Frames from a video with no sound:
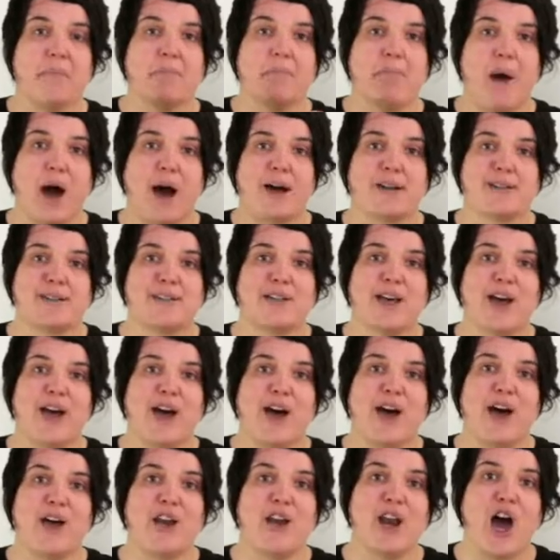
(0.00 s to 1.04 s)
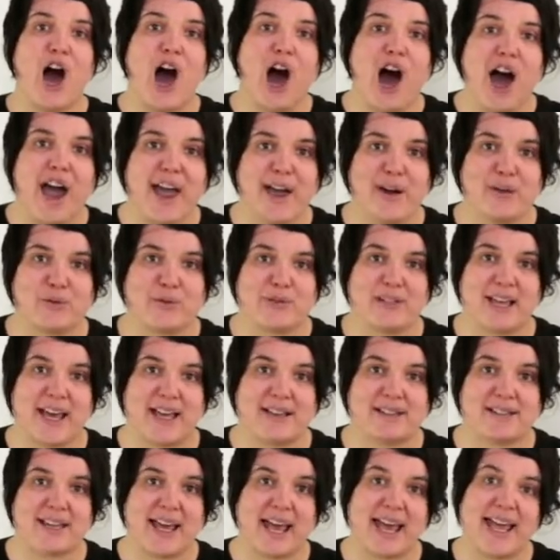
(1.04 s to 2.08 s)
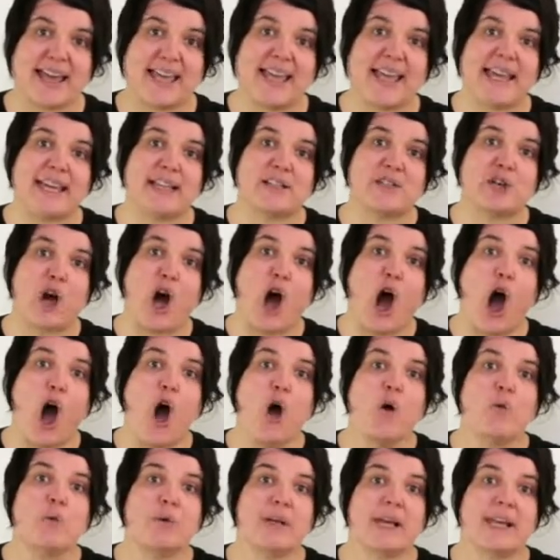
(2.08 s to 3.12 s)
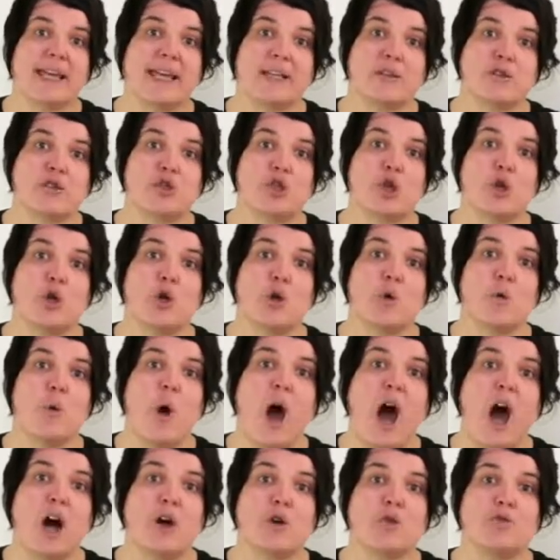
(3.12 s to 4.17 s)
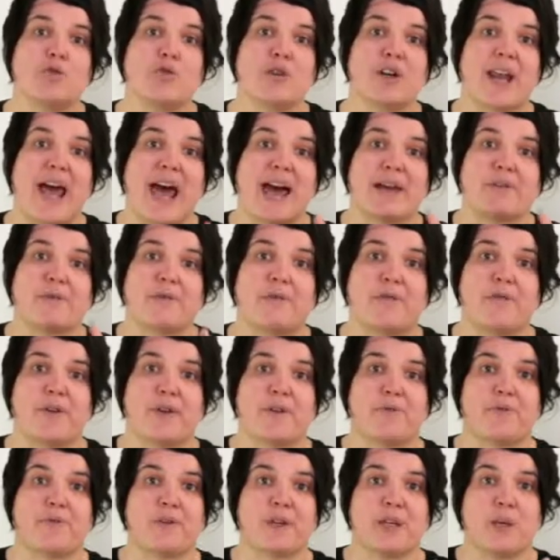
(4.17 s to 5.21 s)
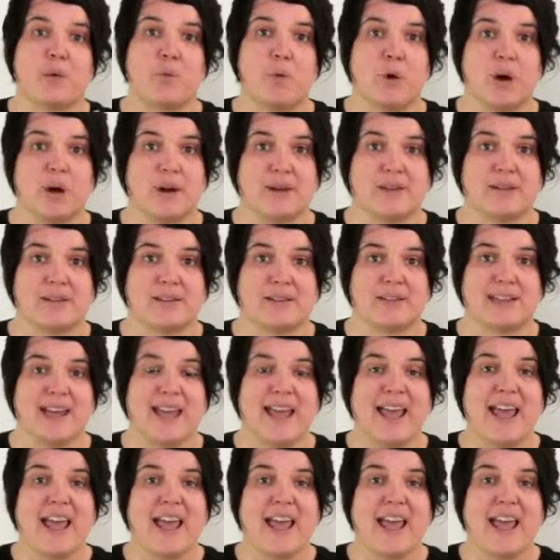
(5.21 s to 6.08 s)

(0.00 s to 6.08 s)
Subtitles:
But an IELTS essay is only 250 words.